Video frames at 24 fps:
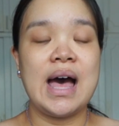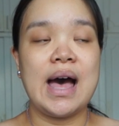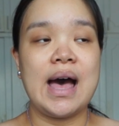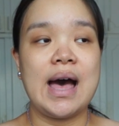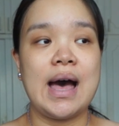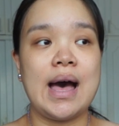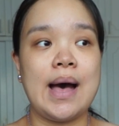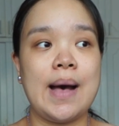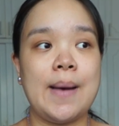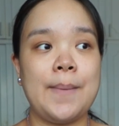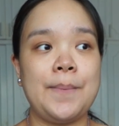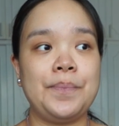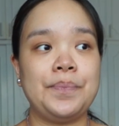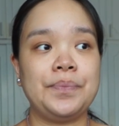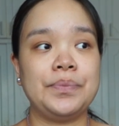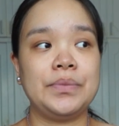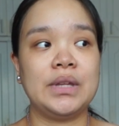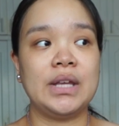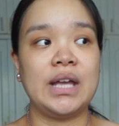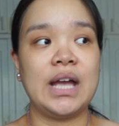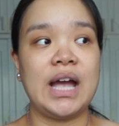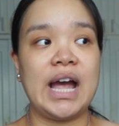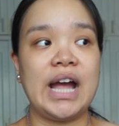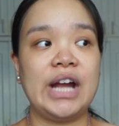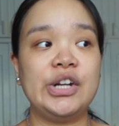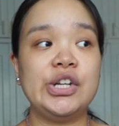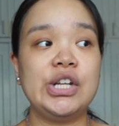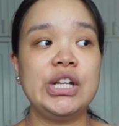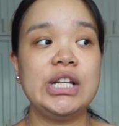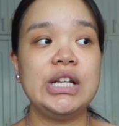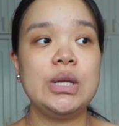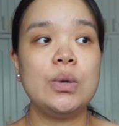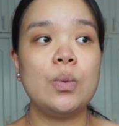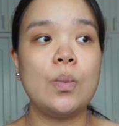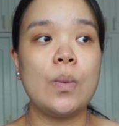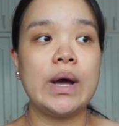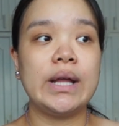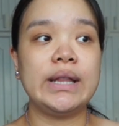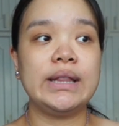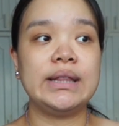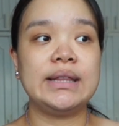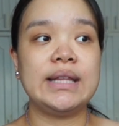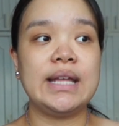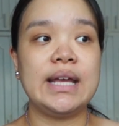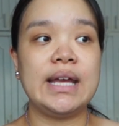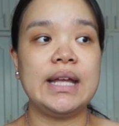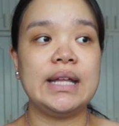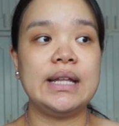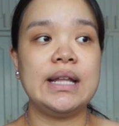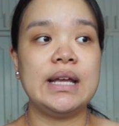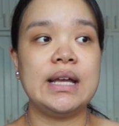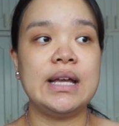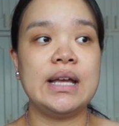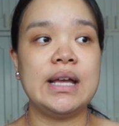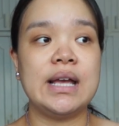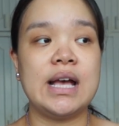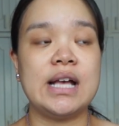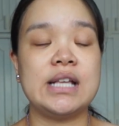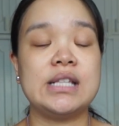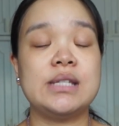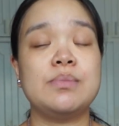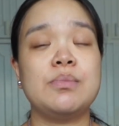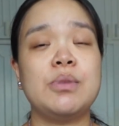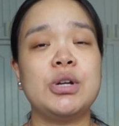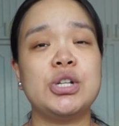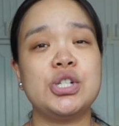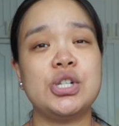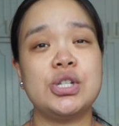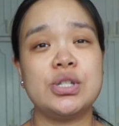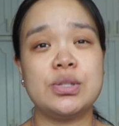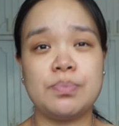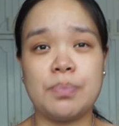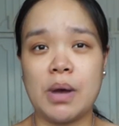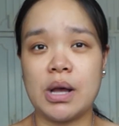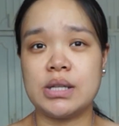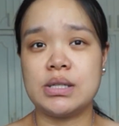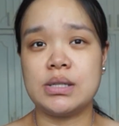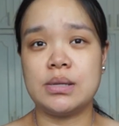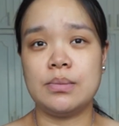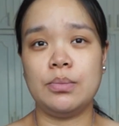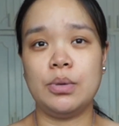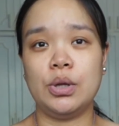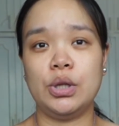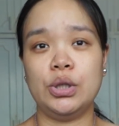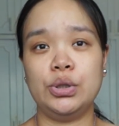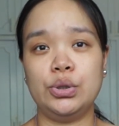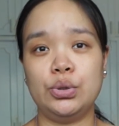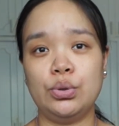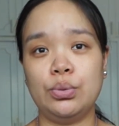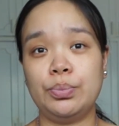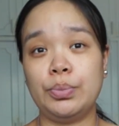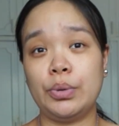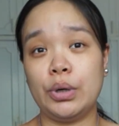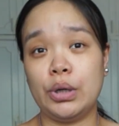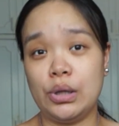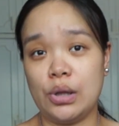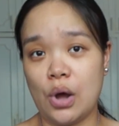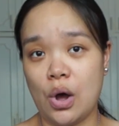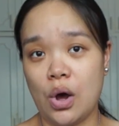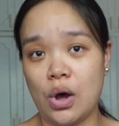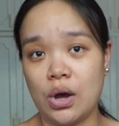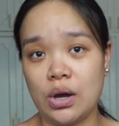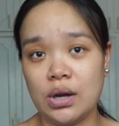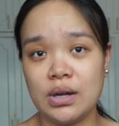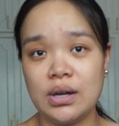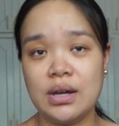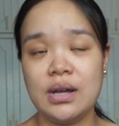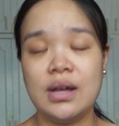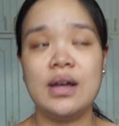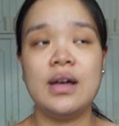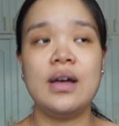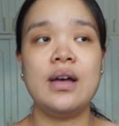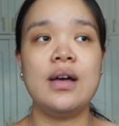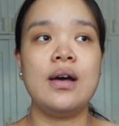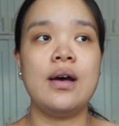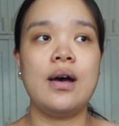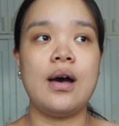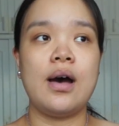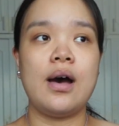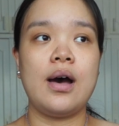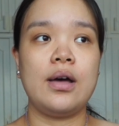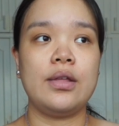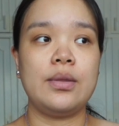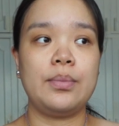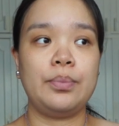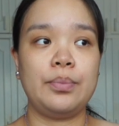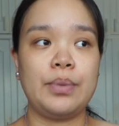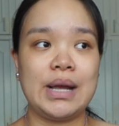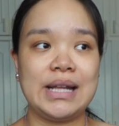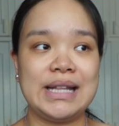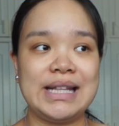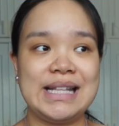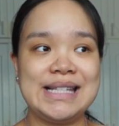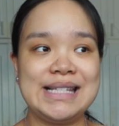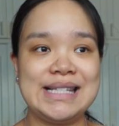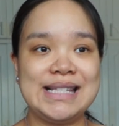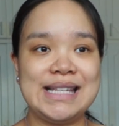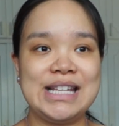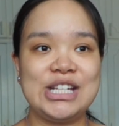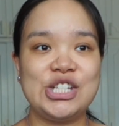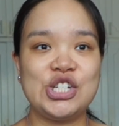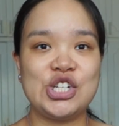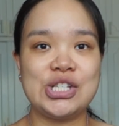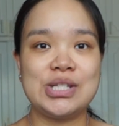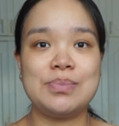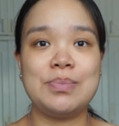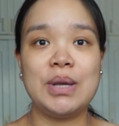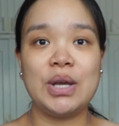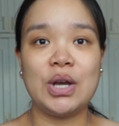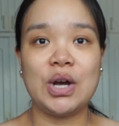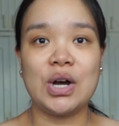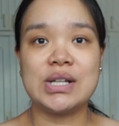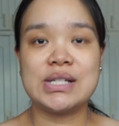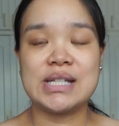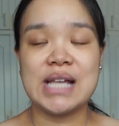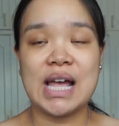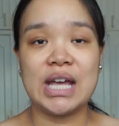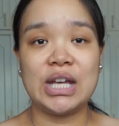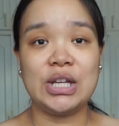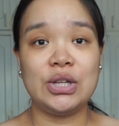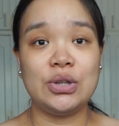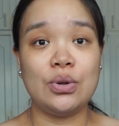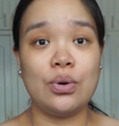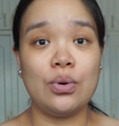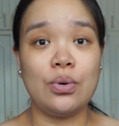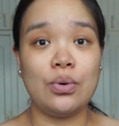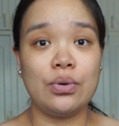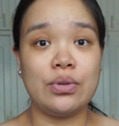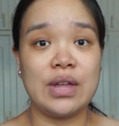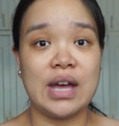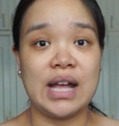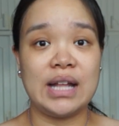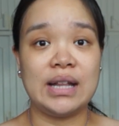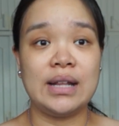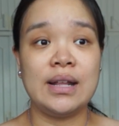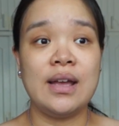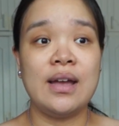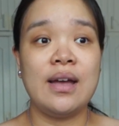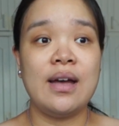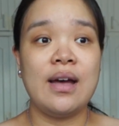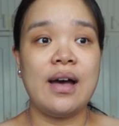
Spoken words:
I really wanted as much as possible to prolong the pregnancy, just because I know that